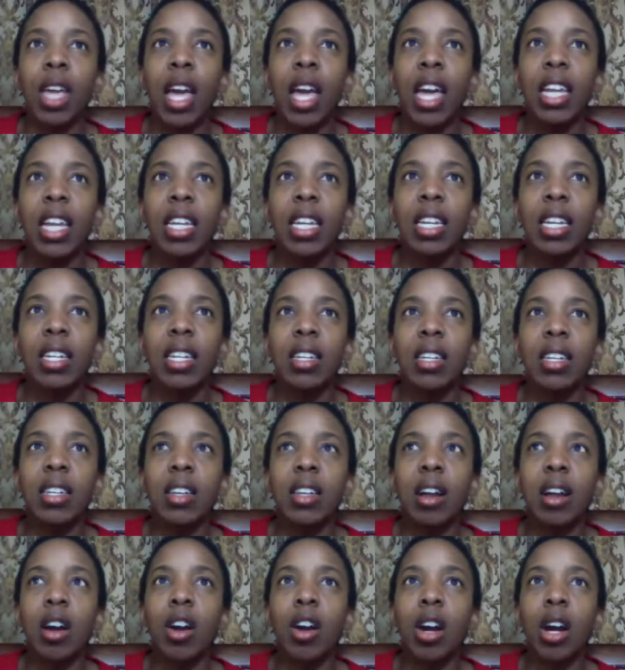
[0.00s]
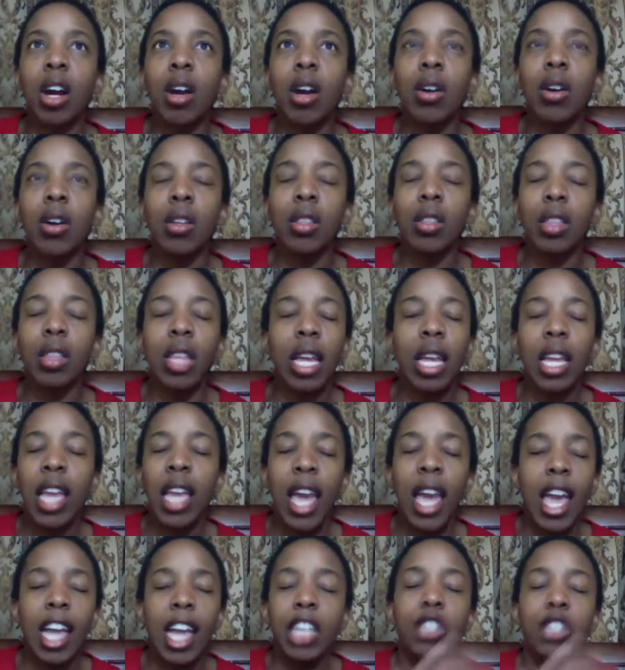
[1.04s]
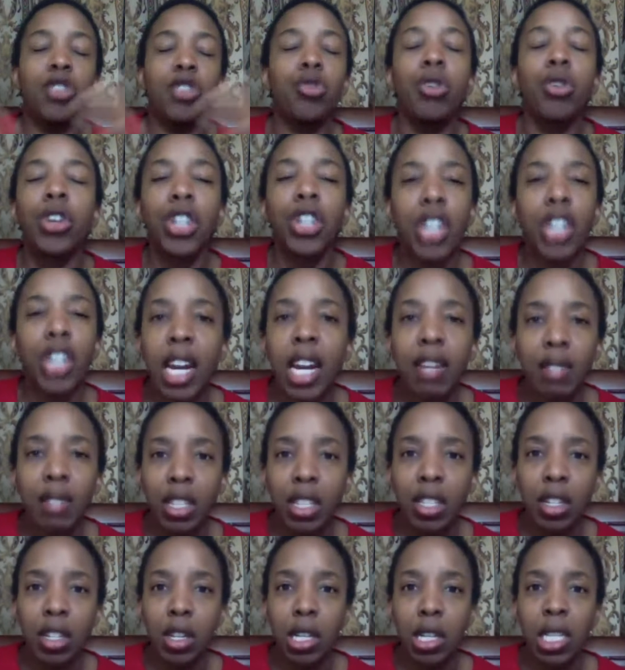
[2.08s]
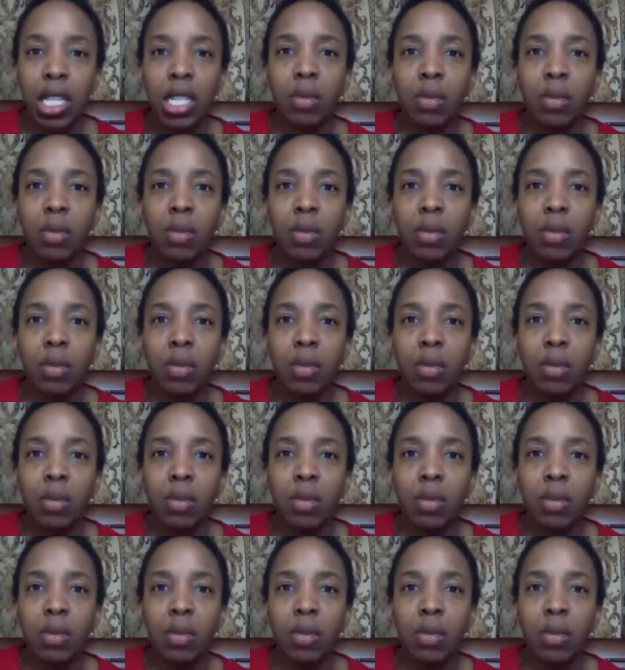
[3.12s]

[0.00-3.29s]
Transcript: and or that get extraordinary returns,